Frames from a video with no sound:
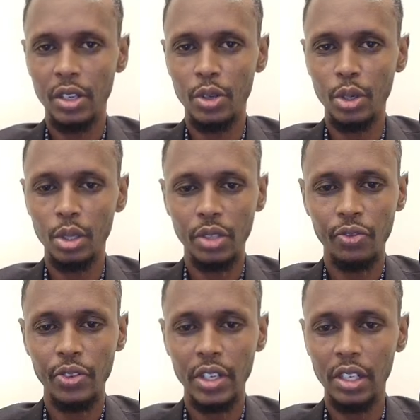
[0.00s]
don't
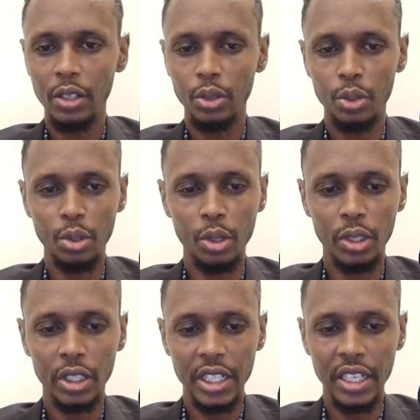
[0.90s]
fail to
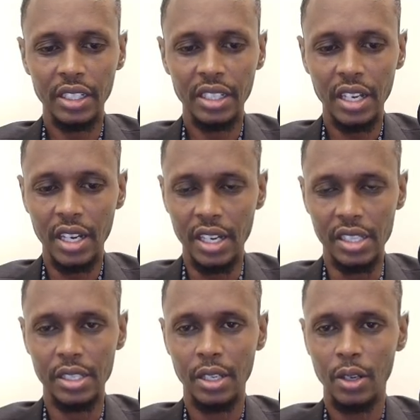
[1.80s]
contact
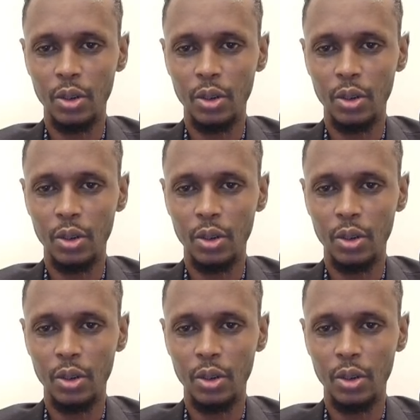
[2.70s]
us.